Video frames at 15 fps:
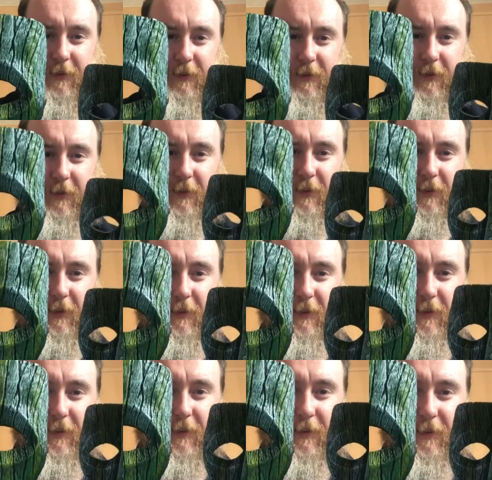
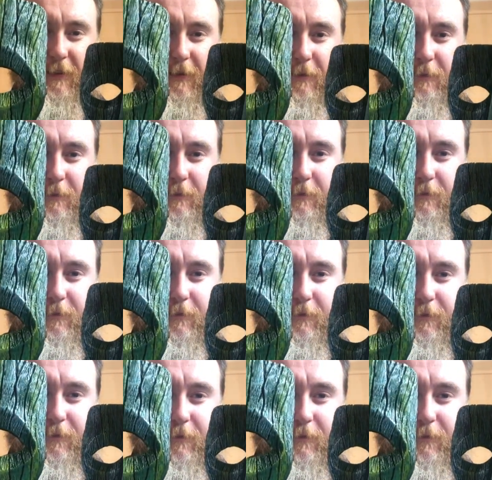Nothing is said.